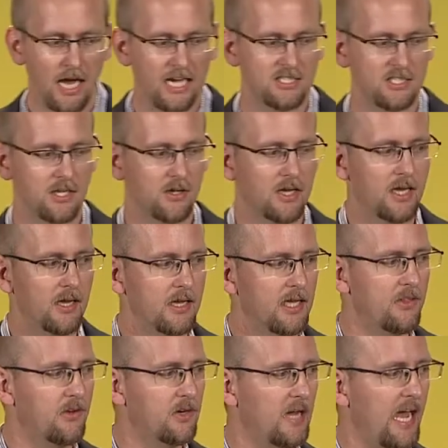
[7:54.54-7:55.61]
I still get
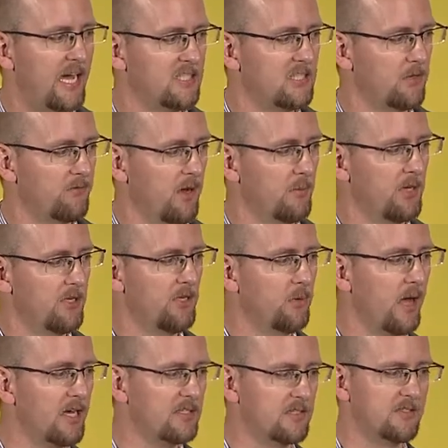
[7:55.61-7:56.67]
either asked if I'm a
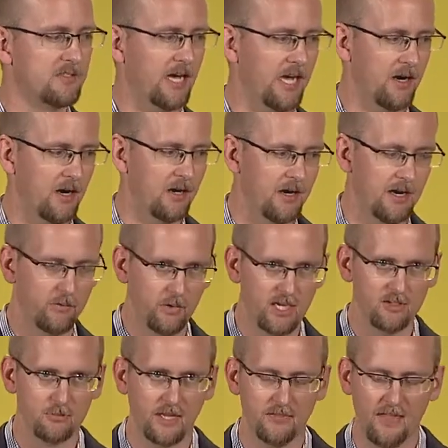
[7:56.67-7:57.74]
UX designer and
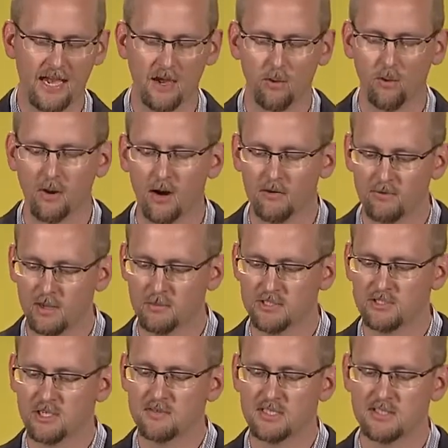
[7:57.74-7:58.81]
re-explain that, or if I'm a
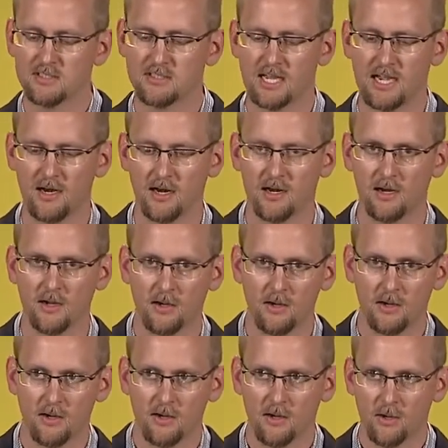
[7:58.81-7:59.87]
service designer
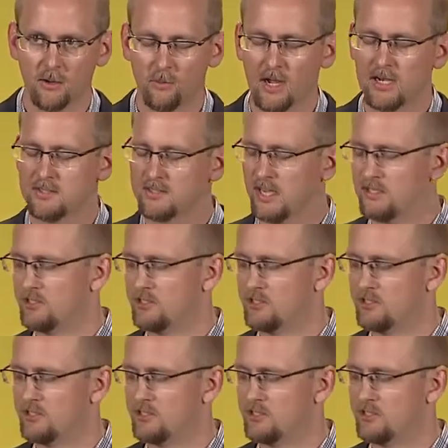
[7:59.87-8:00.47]
where I design